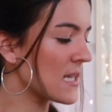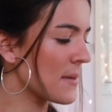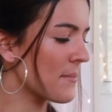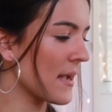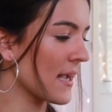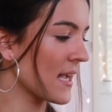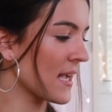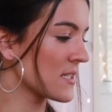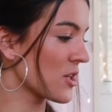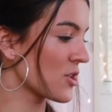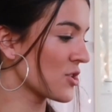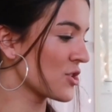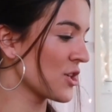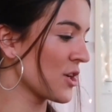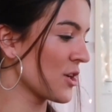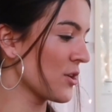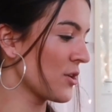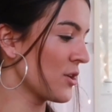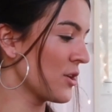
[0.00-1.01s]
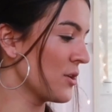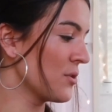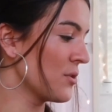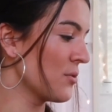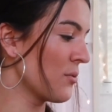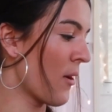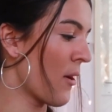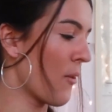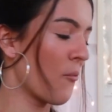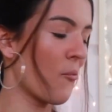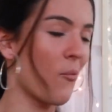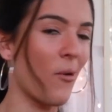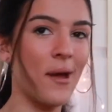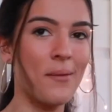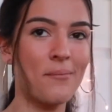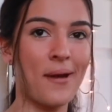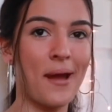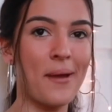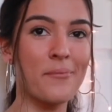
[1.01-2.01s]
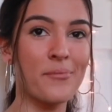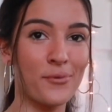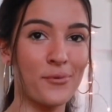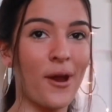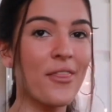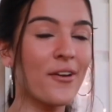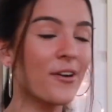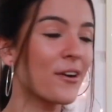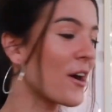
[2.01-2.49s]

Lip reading: up, I guess I'll show you what my brother